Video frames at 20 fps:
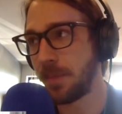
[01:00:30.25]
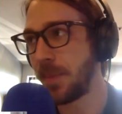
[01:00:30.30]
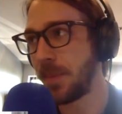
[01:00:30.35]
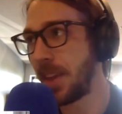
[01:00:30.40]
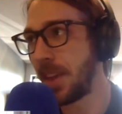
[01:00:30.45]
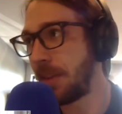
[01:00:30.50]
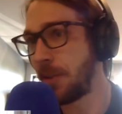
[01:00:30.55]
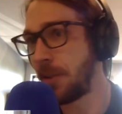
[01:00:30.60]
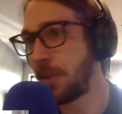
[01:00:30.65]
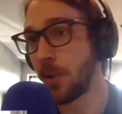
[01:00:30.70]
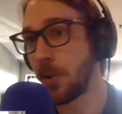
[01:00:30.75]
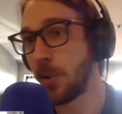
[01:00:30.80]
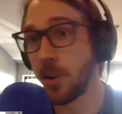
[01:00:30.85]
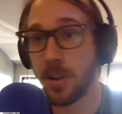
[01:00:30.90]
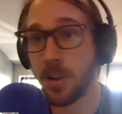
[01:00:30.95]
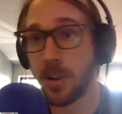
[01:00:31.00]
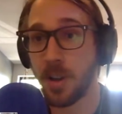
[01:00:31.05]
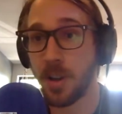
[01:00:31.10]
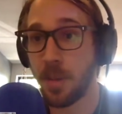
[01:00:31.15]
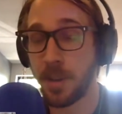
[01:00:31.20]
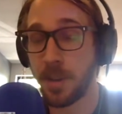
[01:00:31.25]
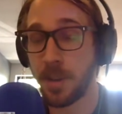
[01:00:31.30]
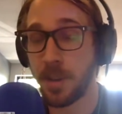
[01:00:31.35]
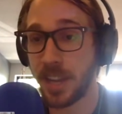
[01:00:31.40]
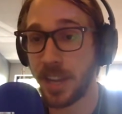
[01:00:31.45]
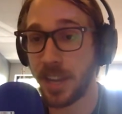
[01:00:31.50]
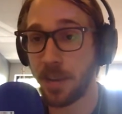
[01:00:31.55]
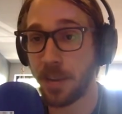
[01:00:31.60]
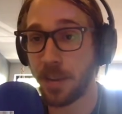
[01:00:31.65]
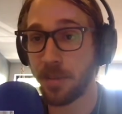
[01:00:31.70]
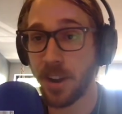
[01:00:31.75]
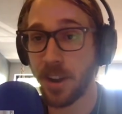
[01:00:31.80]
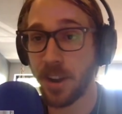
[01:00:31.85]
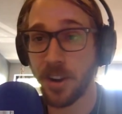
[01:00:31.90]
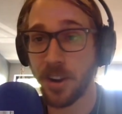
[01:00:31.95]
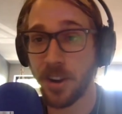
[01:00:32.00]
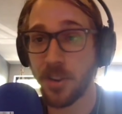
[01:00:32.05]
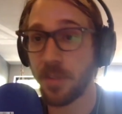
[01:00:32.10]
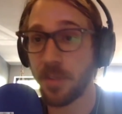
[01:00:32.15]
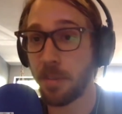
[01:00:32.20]
If you're a big staking provider
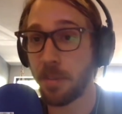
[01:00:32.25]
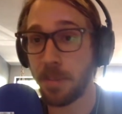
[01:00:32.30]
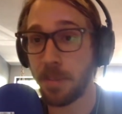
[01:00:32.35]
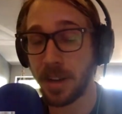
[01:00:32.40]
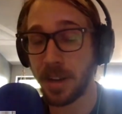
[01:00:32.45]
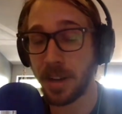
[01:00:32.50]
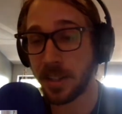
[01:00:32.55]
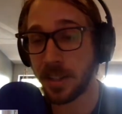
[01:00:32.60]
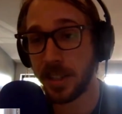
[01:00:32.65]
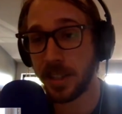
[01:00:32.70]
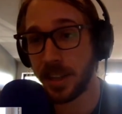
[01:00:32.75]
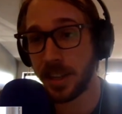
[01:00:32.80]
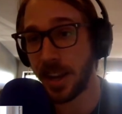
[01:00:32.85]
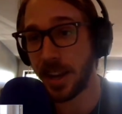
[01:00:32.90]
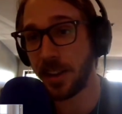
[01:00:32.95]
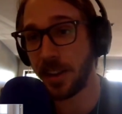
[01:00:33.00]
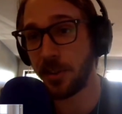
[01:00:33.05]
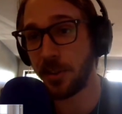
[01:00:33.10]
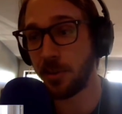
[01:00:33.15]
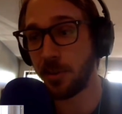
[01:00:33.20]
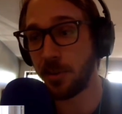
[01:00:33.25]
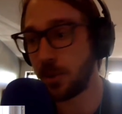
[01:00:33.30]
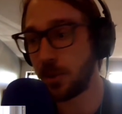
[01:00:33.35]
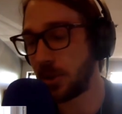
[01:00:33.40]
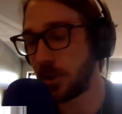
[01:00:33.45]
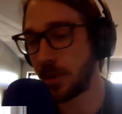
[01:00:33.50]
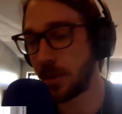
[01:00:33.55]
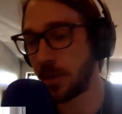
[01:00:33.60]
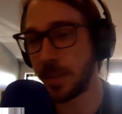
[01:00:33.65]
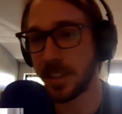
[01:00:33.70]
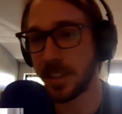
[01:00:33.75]
and you have a bug and you do something